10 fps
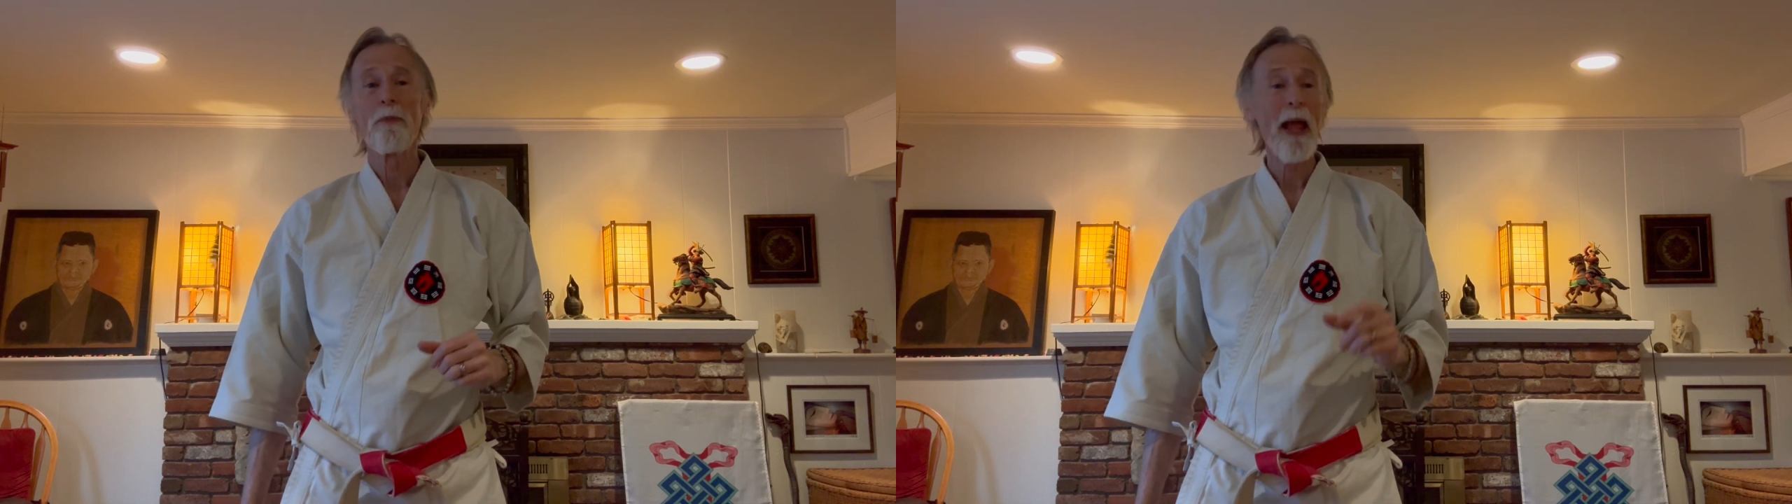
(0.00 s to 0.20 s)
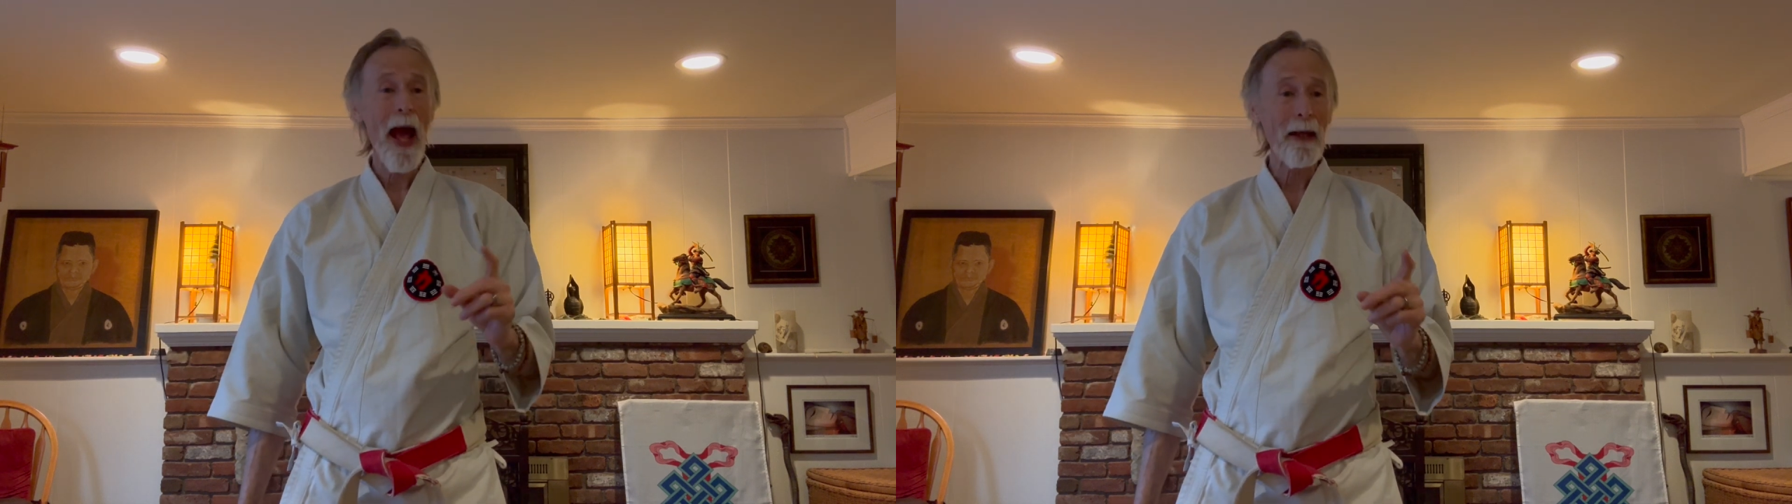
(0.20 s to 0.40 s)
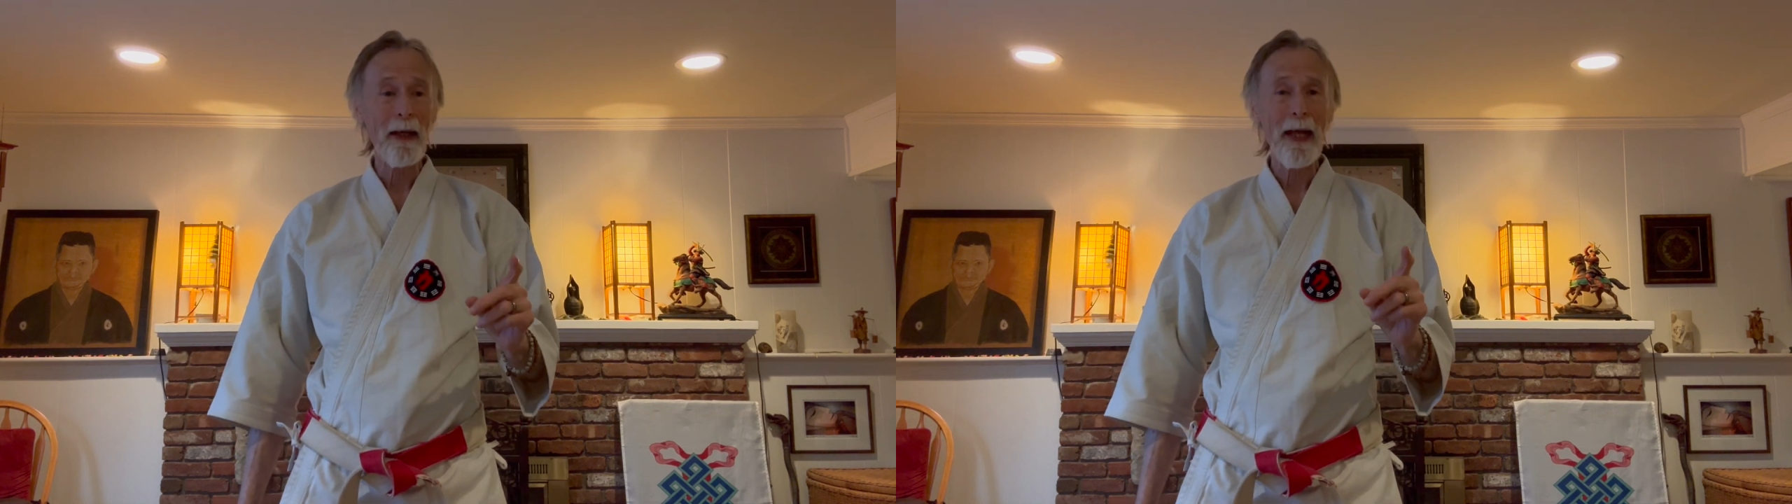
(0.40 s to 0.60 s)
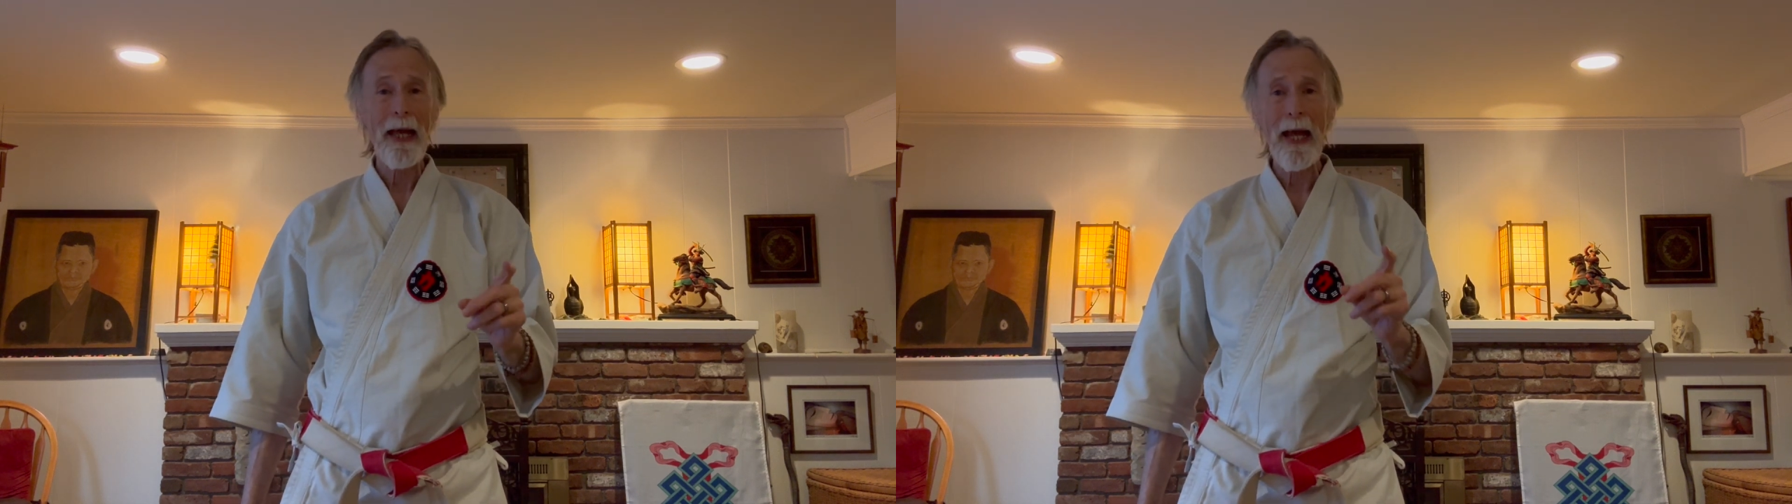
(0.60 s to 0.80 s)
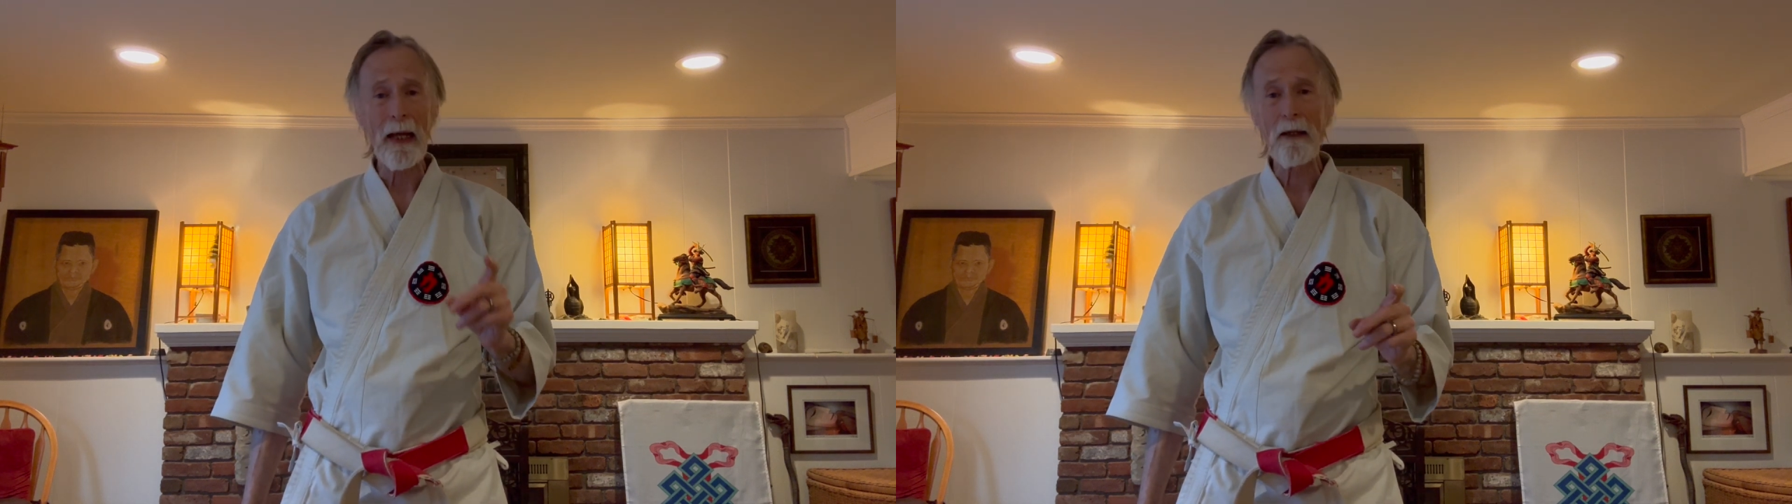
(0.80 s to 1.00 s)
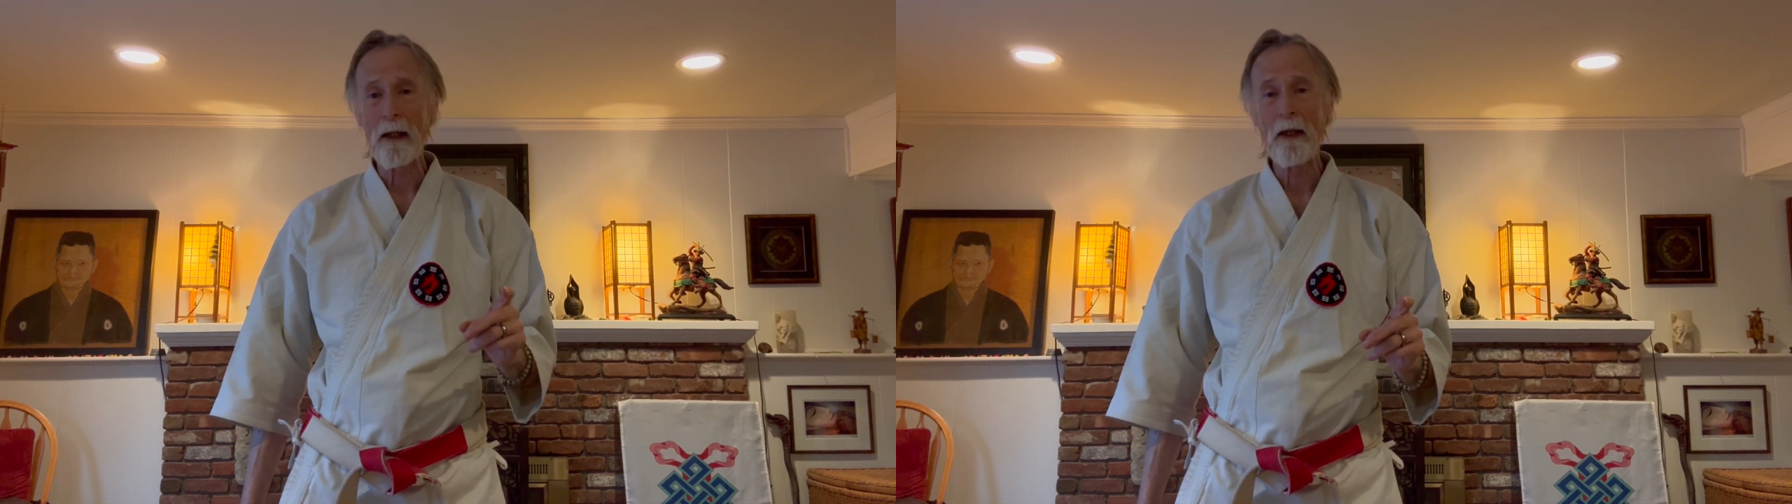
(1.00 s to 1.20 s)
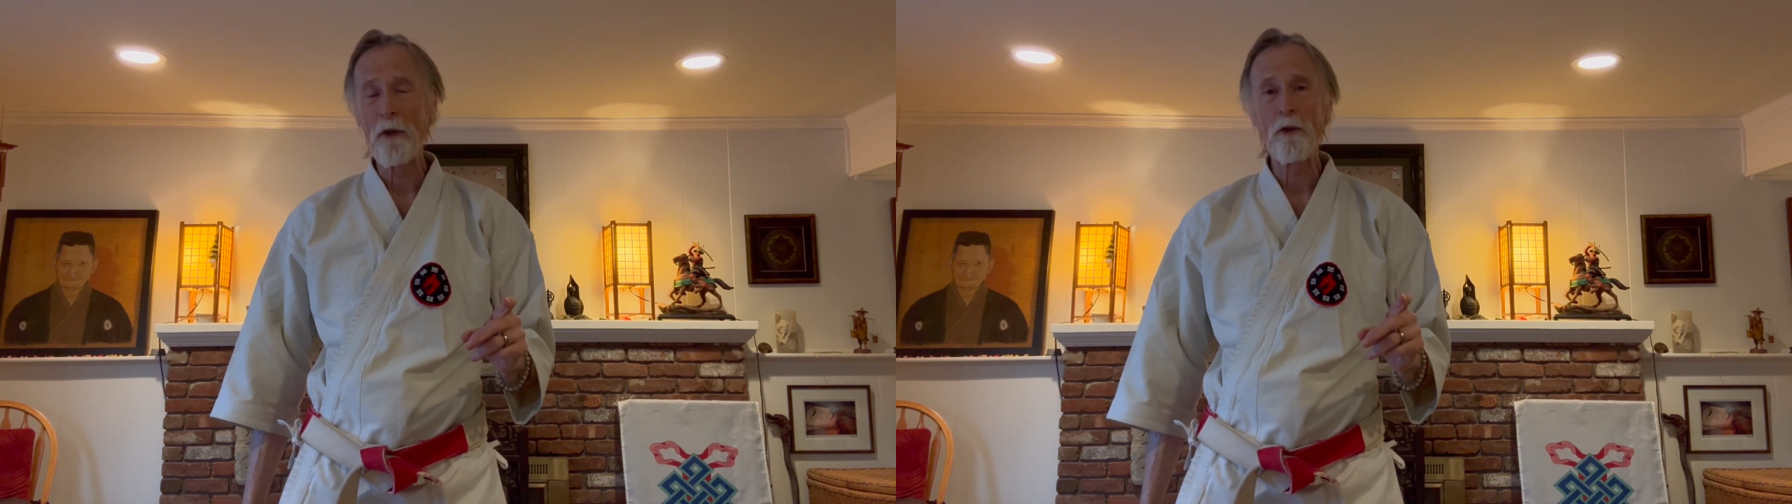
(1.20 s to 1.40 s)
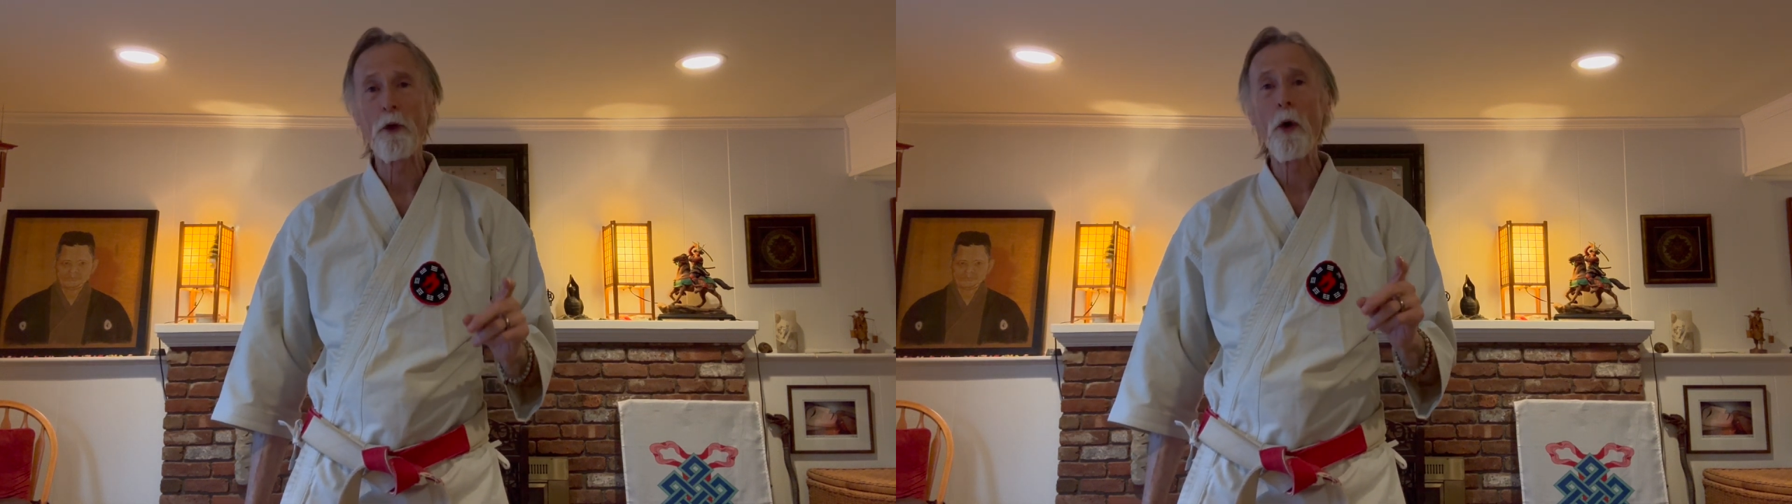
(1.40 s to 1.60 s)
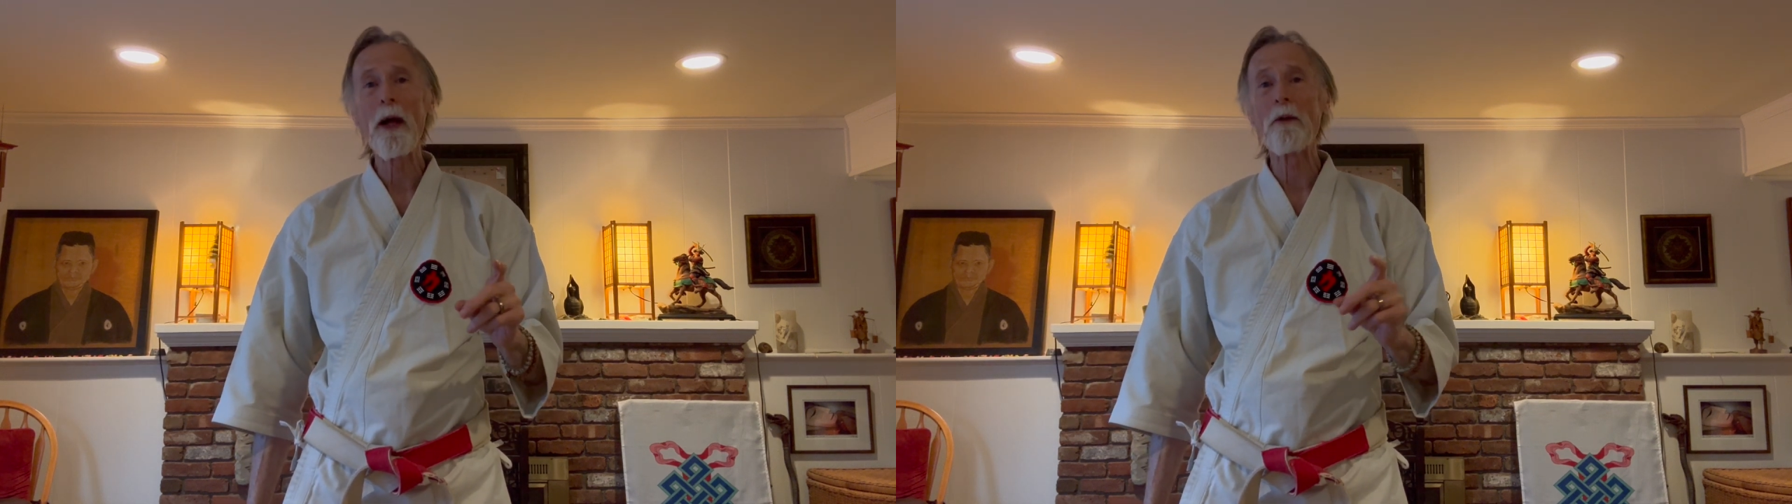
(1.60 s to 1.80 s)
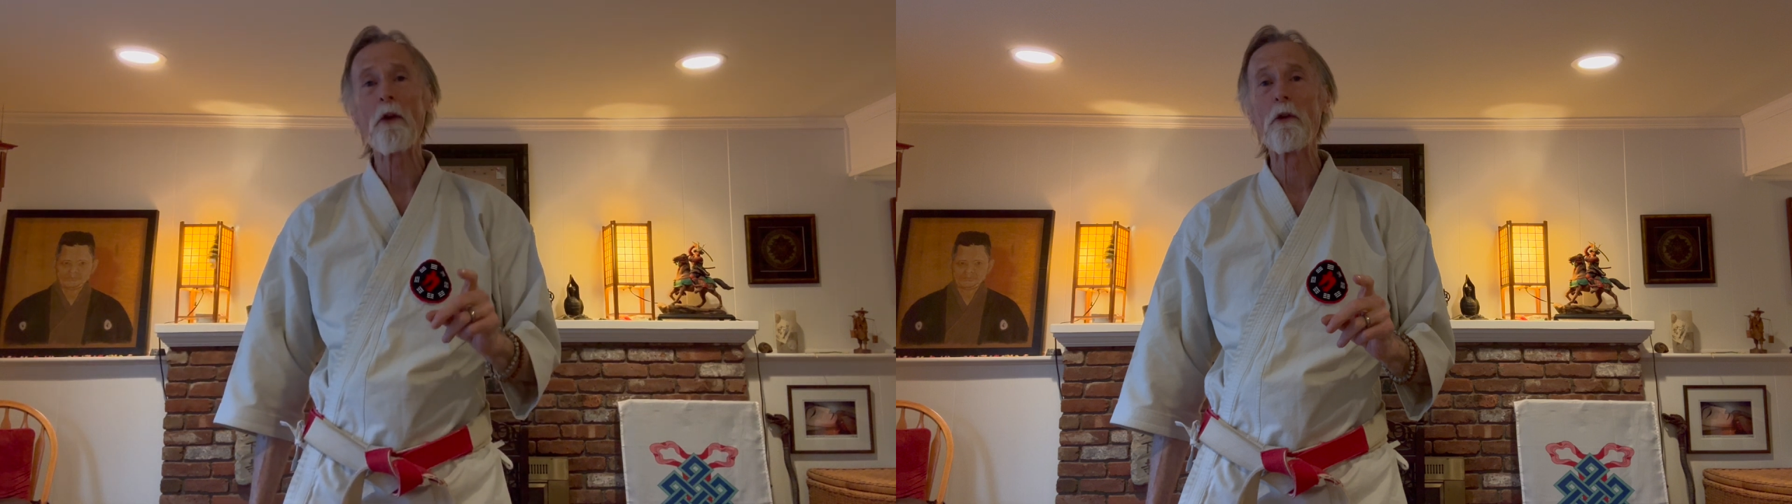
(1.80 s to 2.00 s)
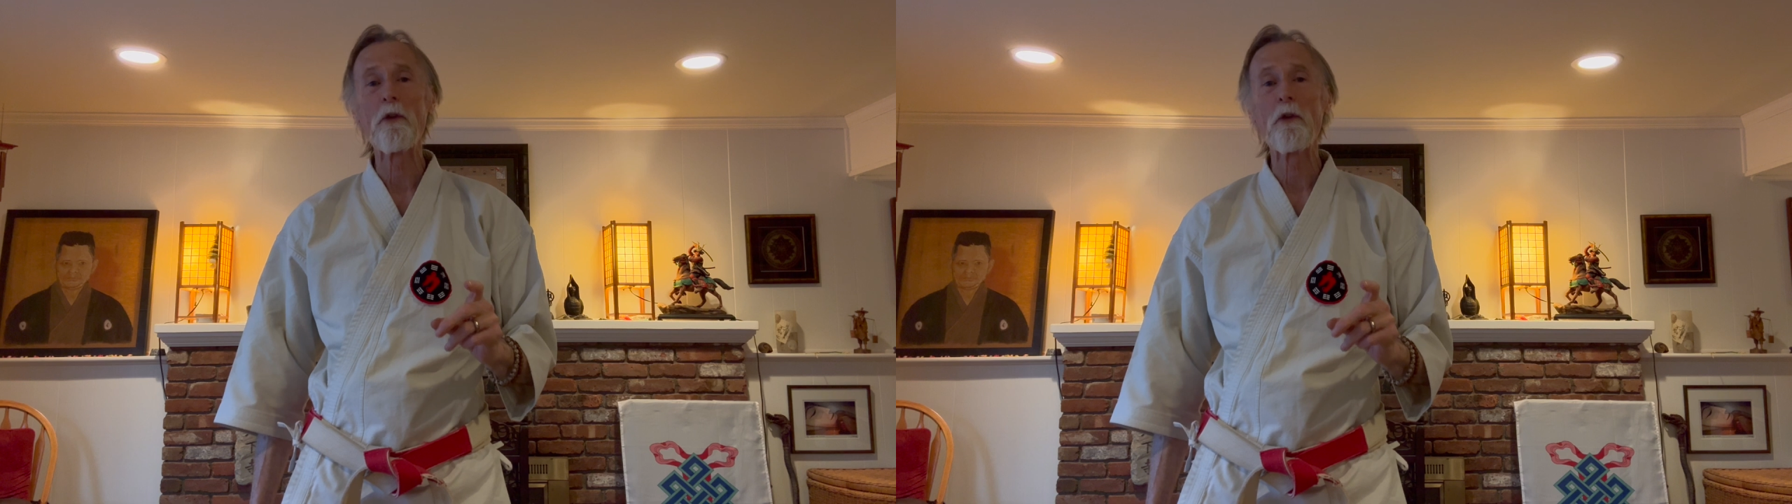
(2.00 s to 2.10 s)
that hit is going to